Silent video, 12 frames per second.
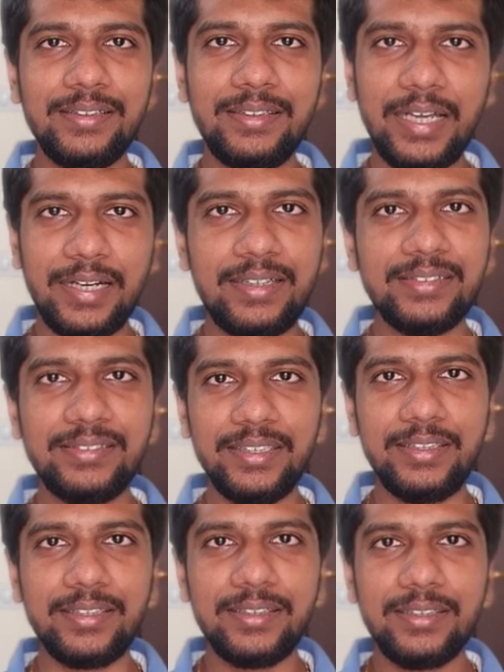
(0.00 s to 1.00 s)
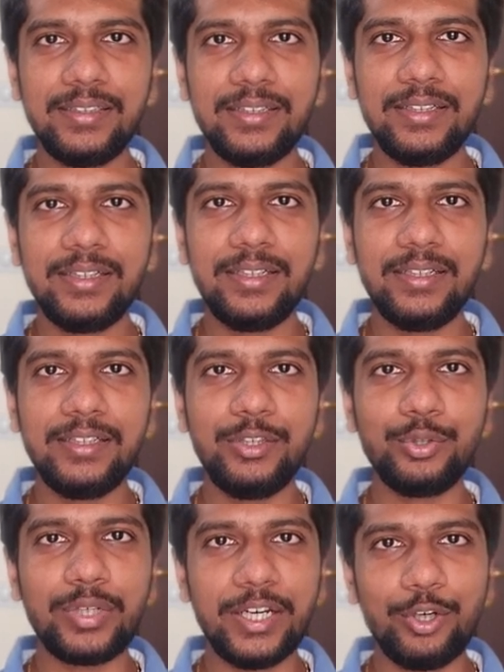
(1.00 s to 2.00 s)
that is it.
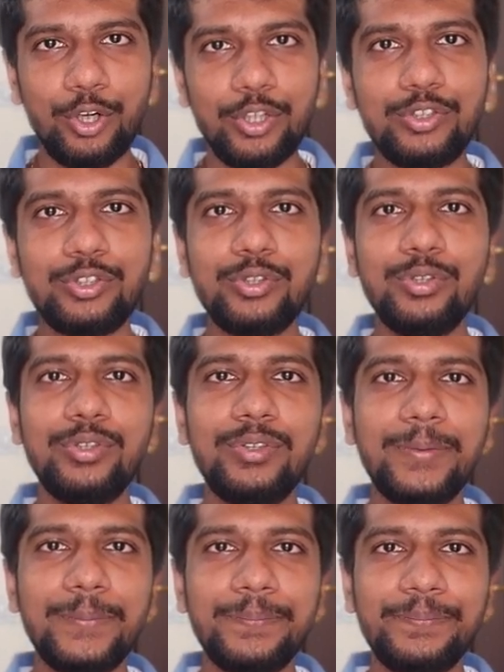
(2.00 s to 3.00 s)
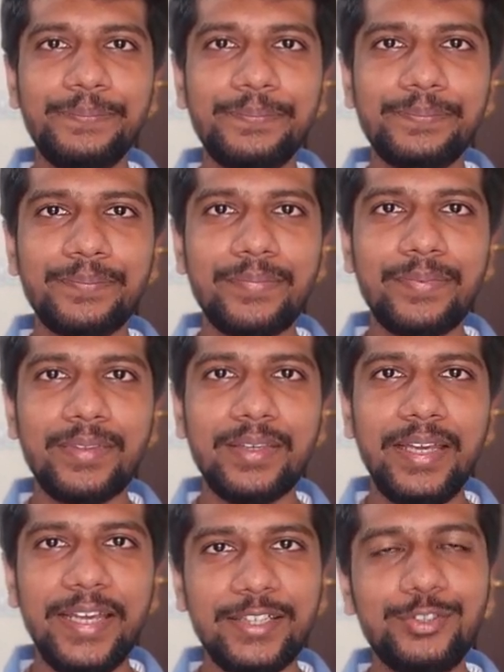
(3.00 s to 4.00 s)
You can also
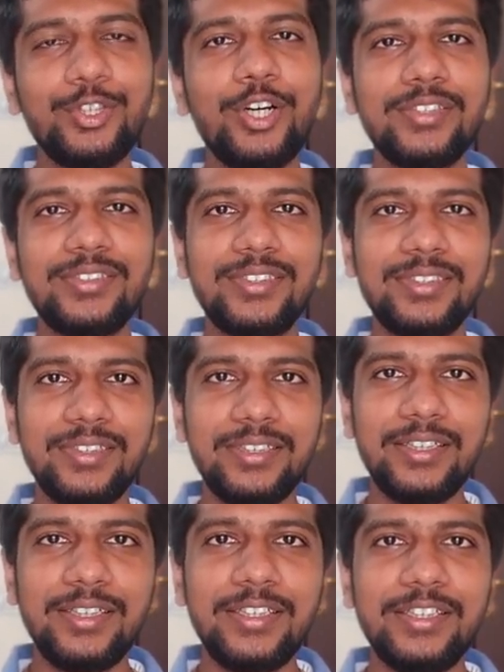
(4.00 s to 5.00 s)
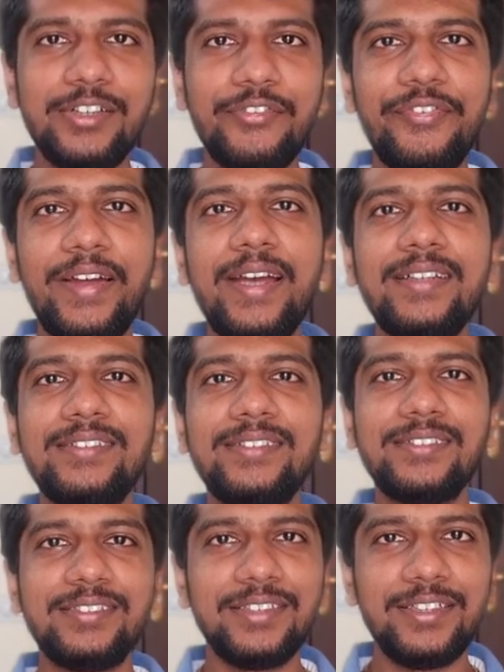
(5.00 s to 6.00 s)
exhaust the
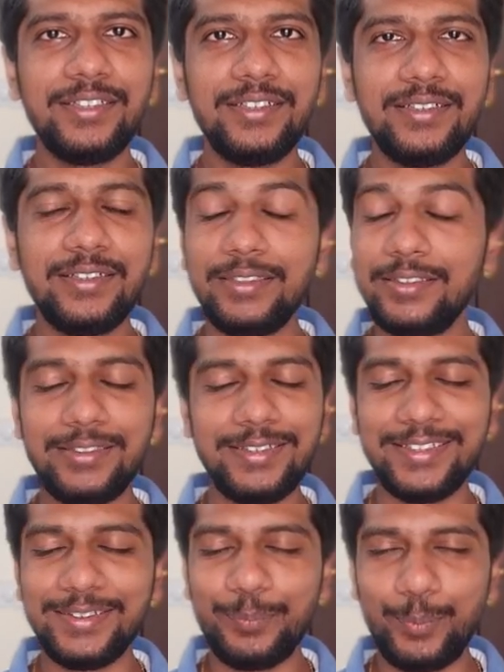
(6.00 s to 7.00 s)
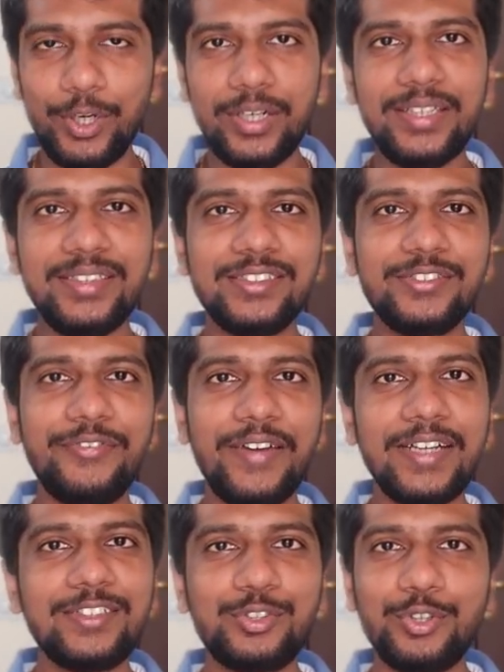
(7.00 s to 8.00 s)
fats, the body's
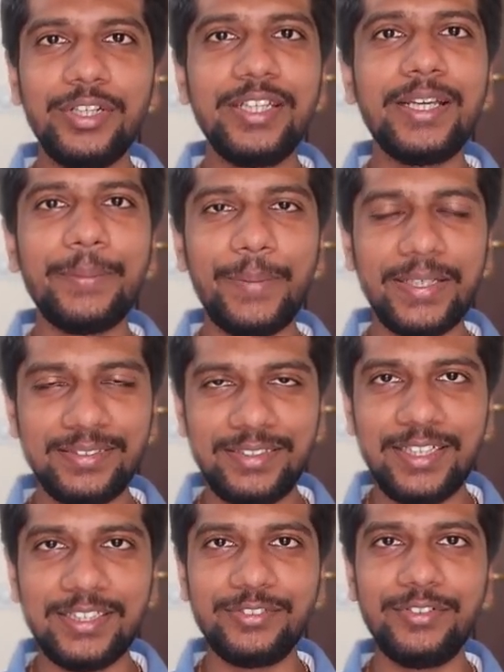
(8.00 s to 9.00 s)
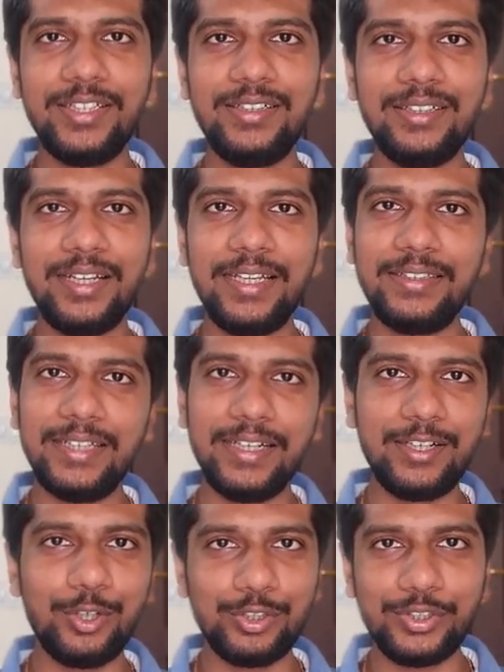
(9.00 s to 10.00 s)
fat storing capacity as well, and
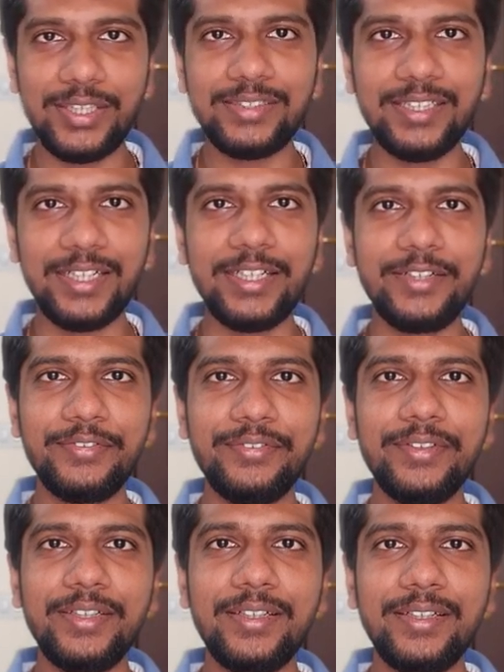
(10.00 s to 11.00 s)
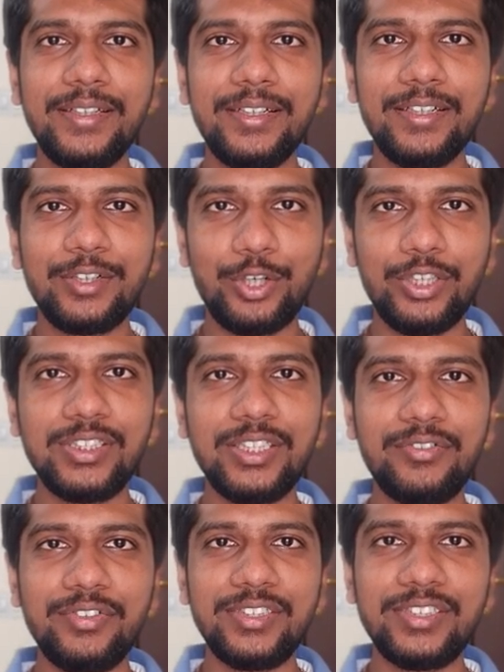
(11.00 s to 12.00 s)
that also has negative
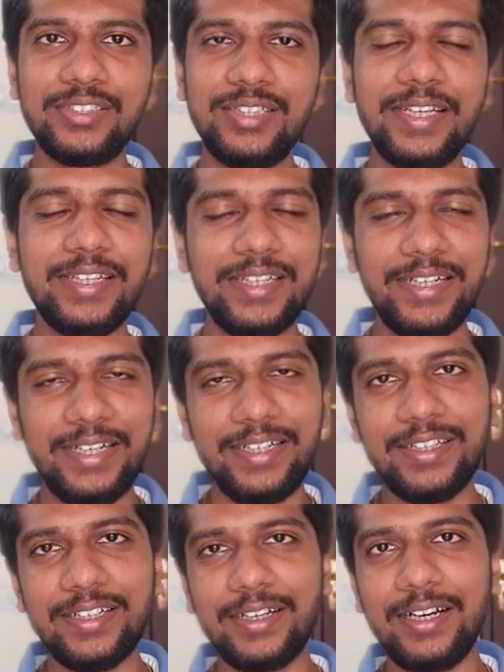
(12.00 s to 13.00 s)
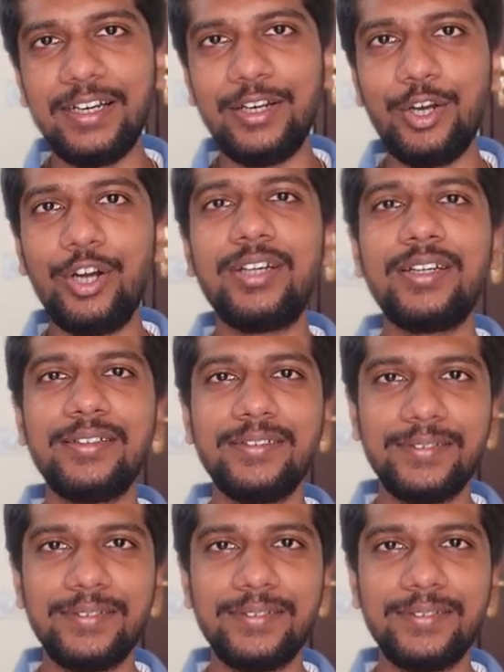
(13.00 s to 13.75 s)
consequences, like eating a lot.